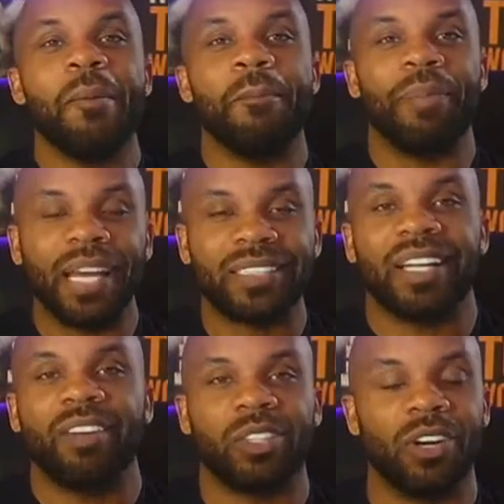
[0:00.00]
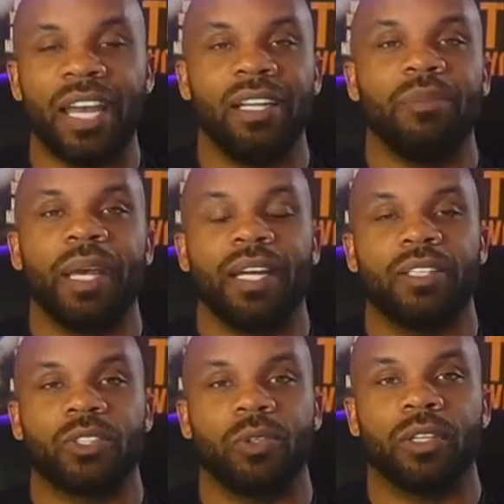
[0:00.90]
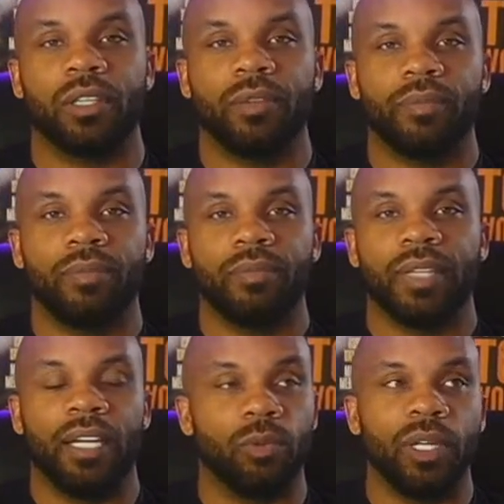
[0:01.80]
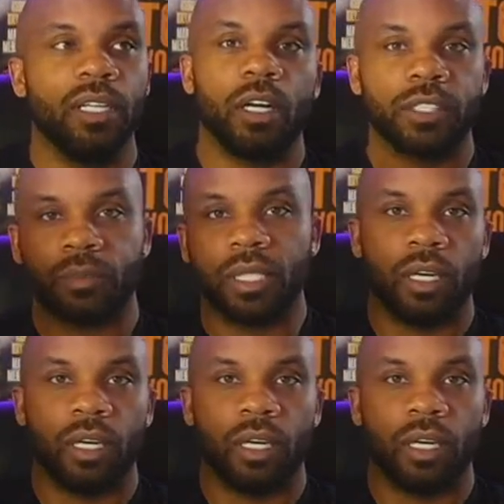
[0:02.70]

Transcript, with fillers: based off your eighty paydebt score? And it really goes up to one